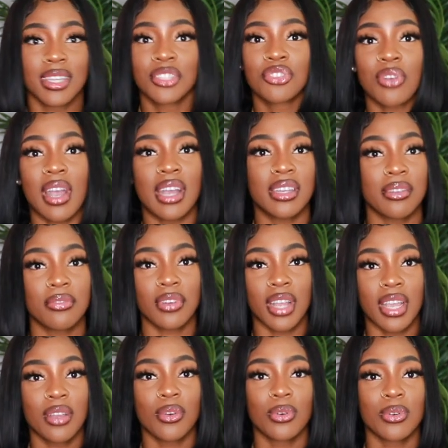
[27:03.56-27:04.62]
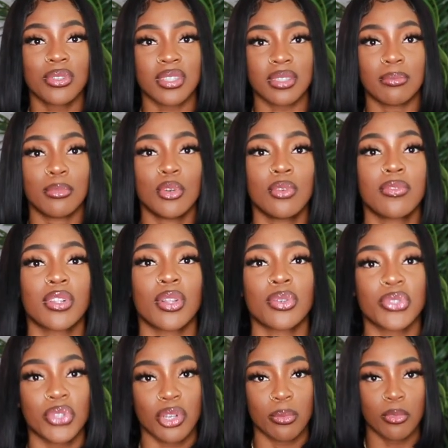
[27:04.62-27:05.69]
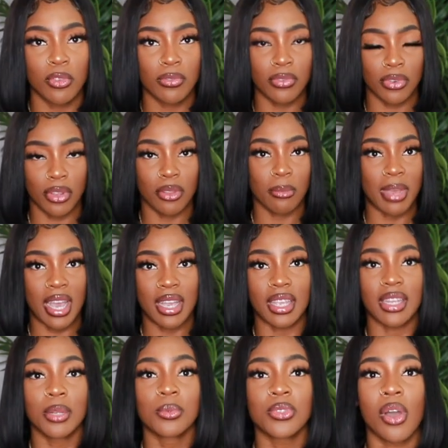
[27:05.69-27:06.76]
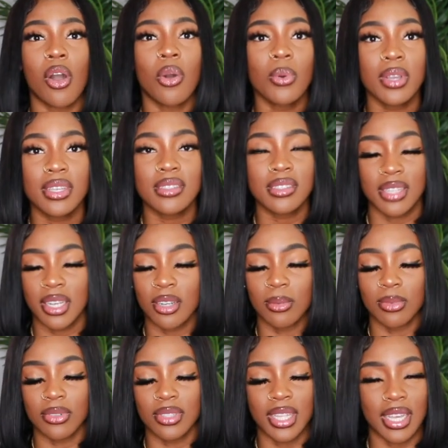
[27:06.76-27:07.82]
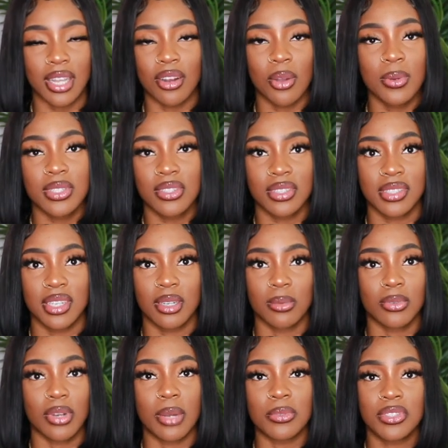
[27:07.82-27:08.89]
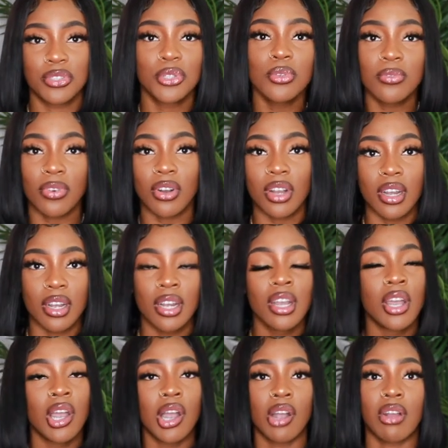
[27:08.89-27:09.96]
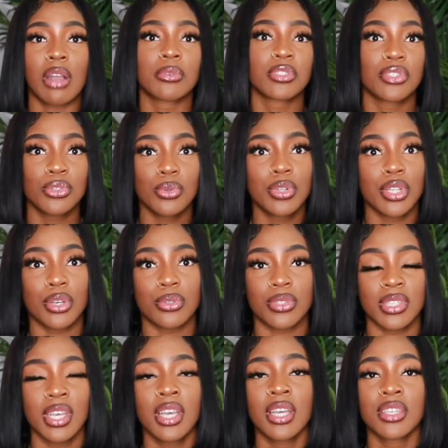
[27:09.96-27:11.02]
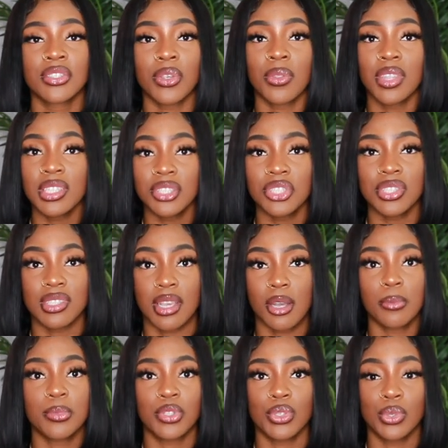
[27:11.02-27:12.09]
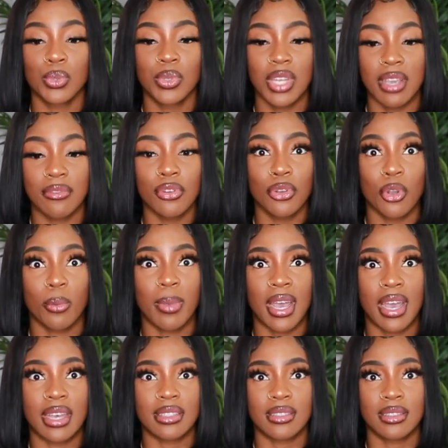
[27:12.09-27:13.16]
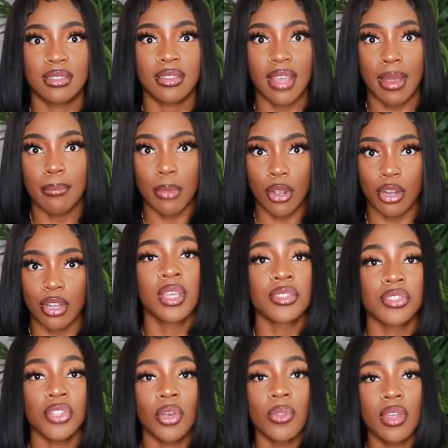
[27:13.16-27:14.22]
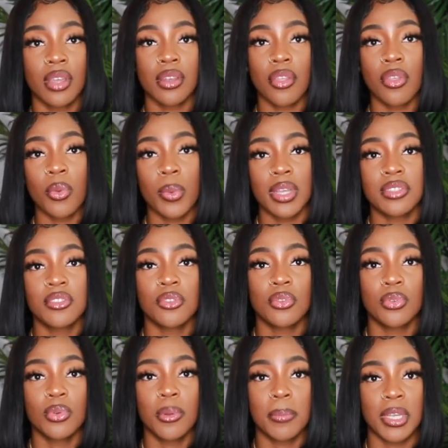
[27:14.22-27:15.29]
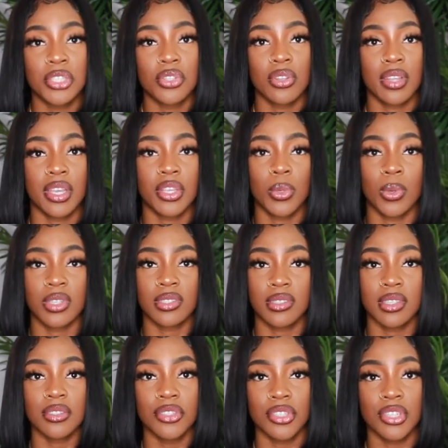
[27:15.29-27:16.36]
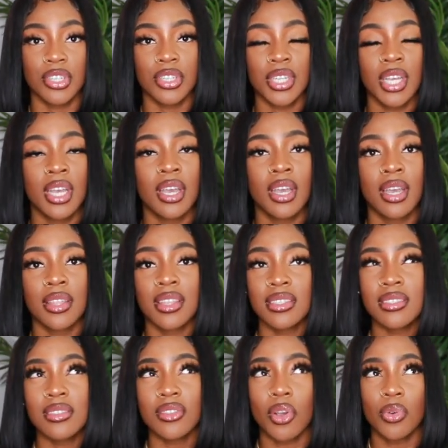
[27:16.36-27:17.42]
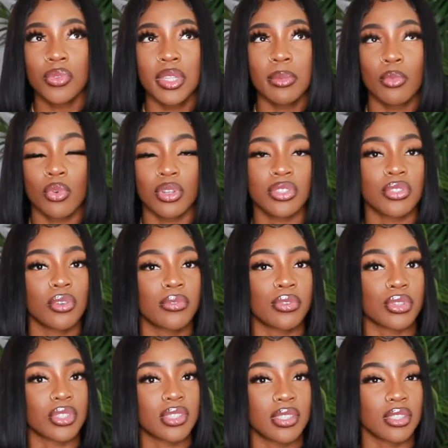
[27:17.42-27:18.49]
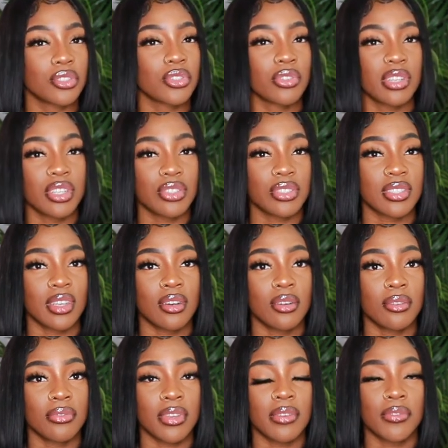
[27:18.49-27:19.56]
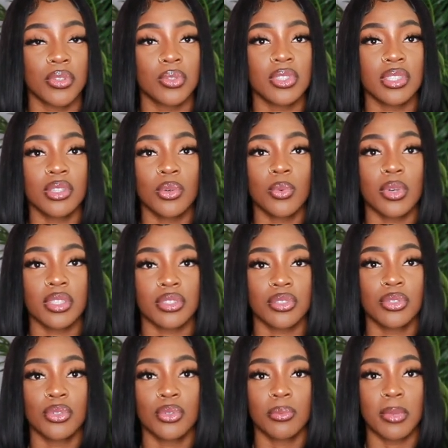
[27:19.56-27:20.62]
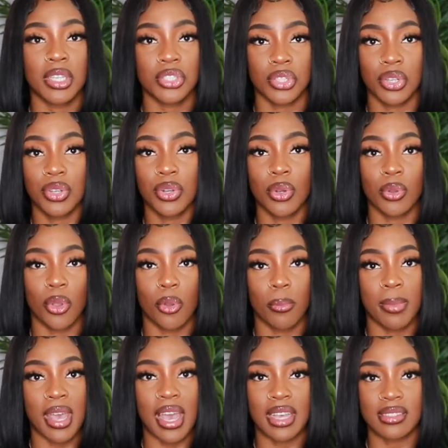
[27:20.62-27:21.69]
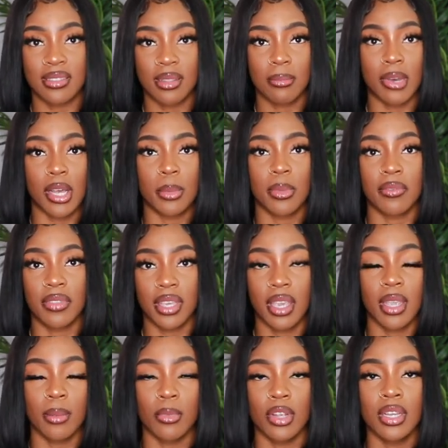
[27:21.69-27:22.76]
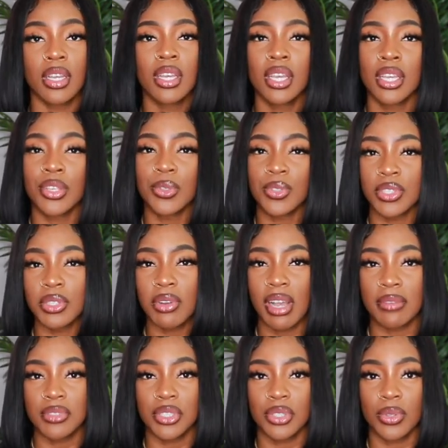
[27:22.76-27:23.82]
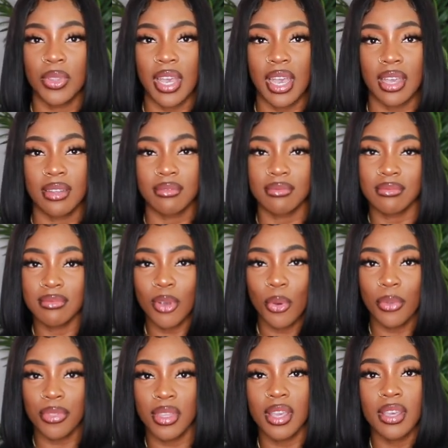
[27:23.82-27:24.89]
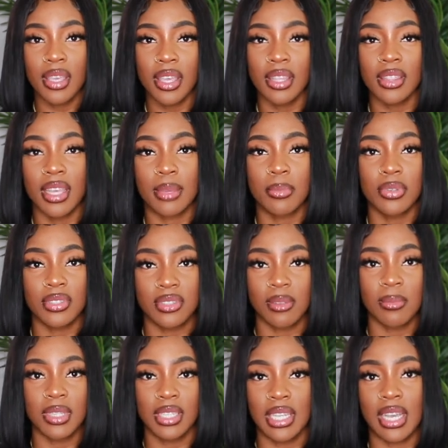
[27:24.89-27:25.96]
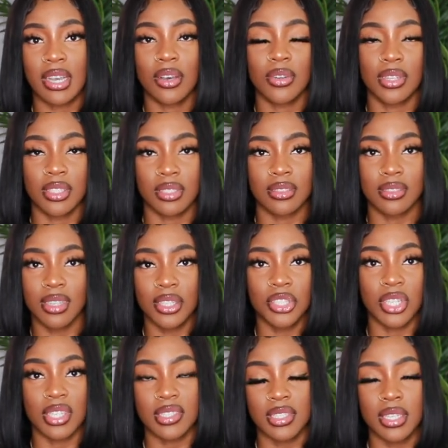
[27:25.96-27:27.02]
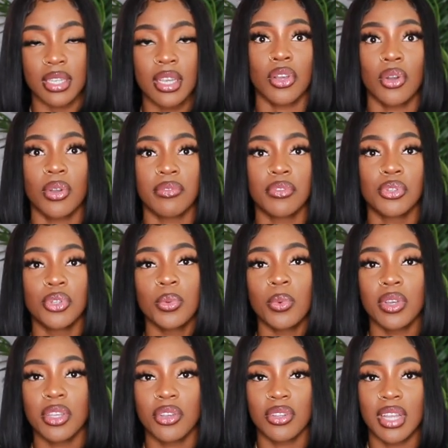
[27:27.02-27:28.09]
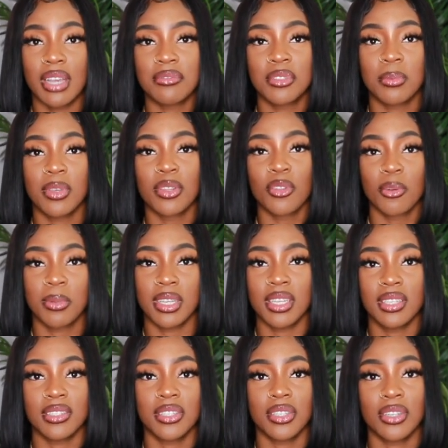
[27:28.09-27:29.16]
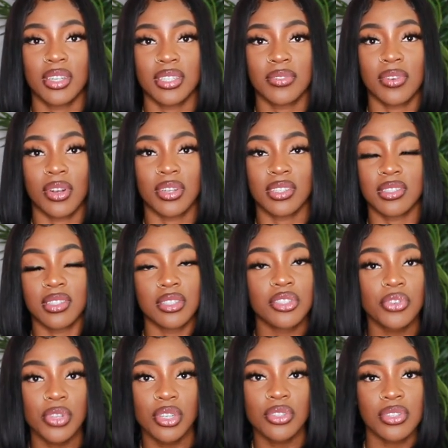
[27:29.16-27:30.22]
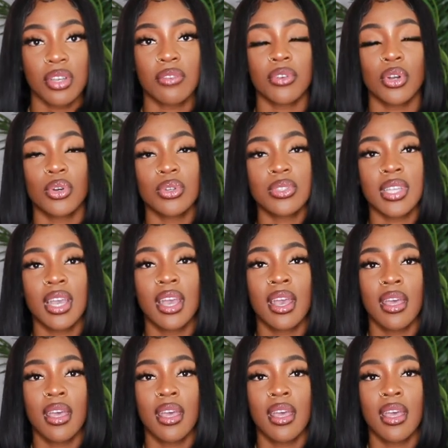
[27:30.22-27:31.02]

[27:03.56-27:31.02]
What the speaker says: try different angles and move closer and move further back, and it was always terrible. Like, it always looked terrible. I was too far or I was too close. So this just helps you never go past that mark. So another way to make sure that you are centered, this is only more so for centering yourself. If you still want to make sure you don't go past the bottom of the camera, you still have to do that whole thing again, like put something down and adjust it. So if you do want your life to be a little bit easier as far as centering yourself goes,